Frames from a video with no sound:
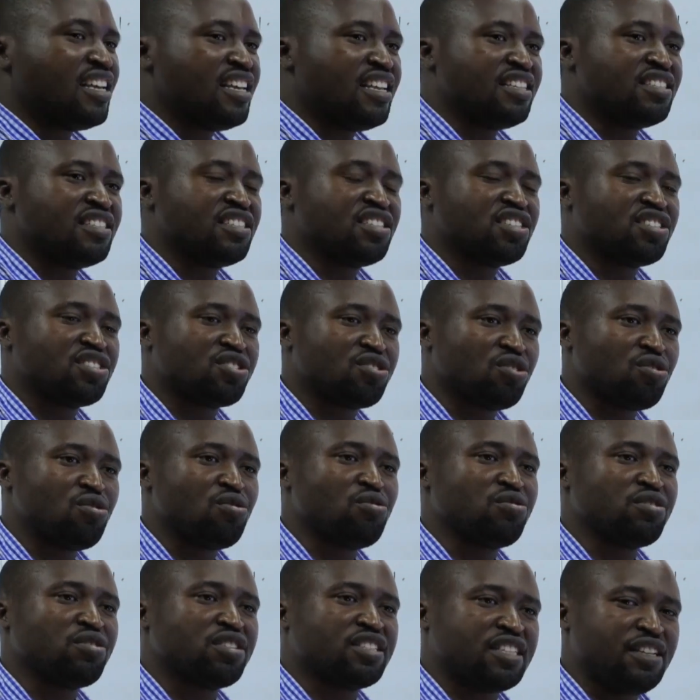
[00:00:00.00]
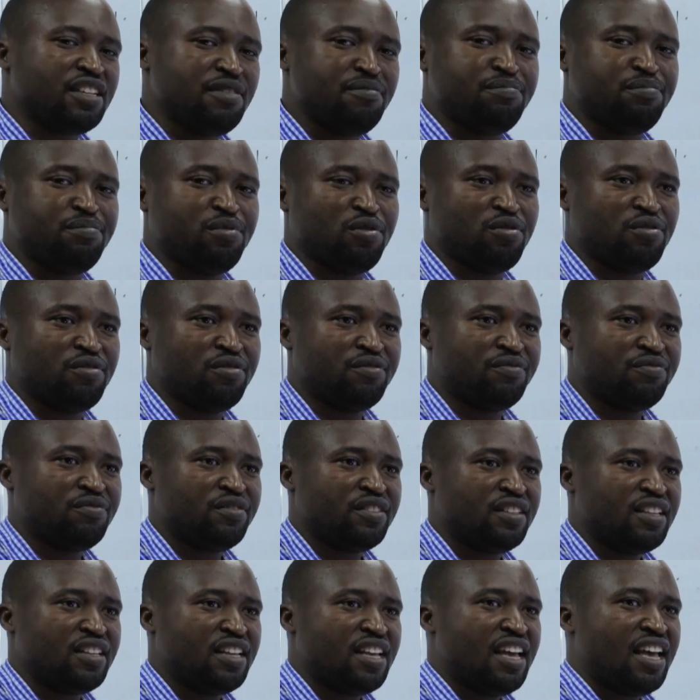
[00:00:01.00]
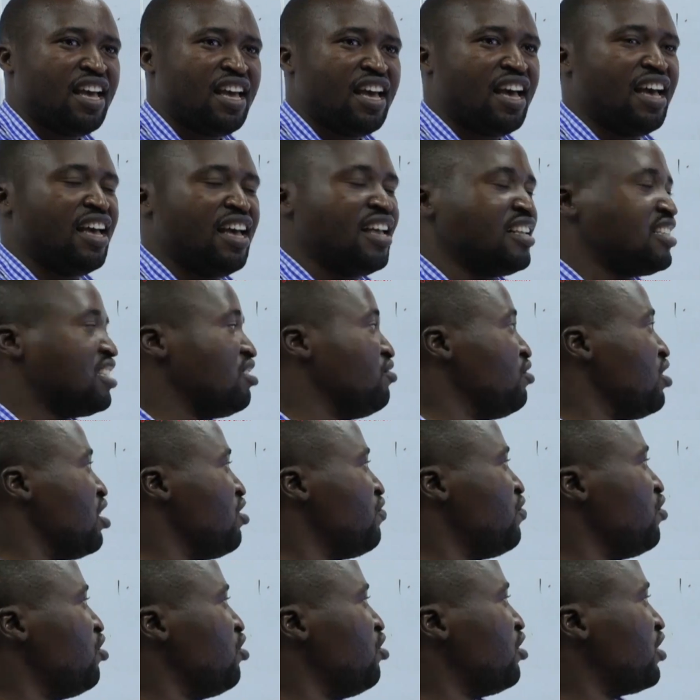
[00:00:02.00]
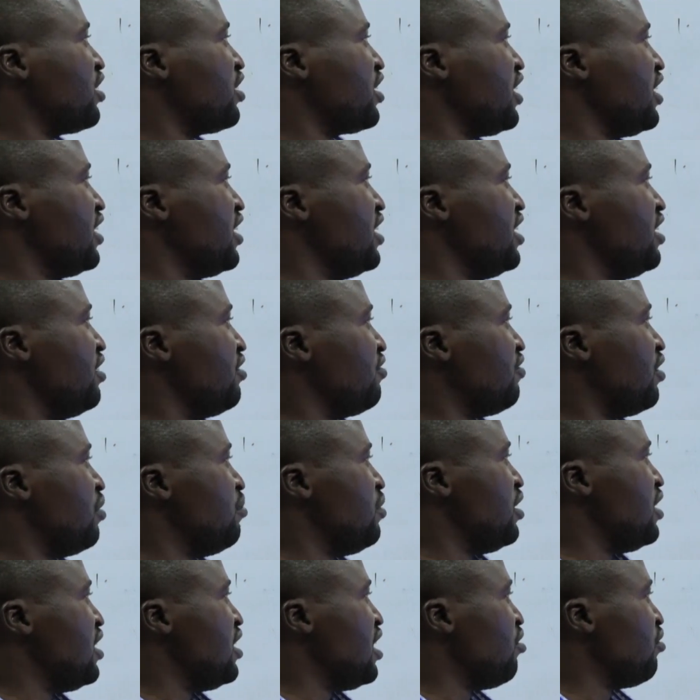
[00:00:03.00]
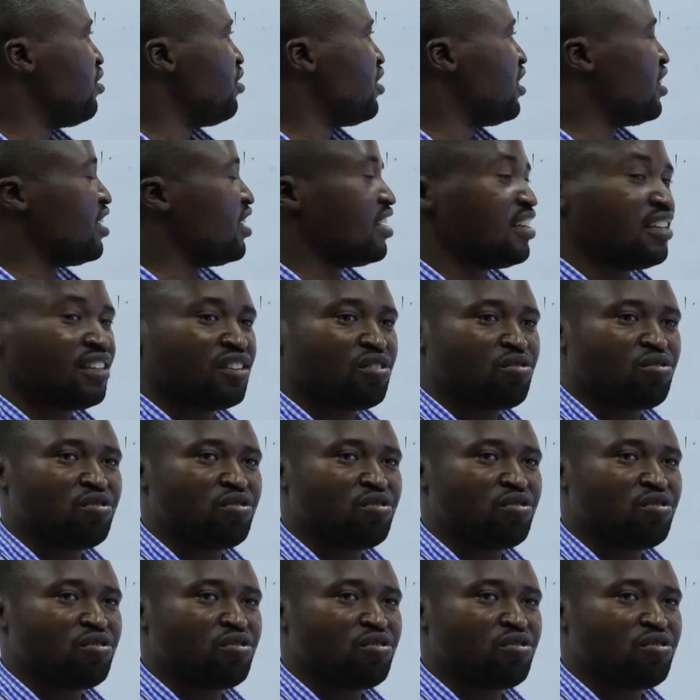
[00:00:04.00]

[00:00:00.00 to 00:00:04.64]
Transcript: is so simple. As we have already familiar with the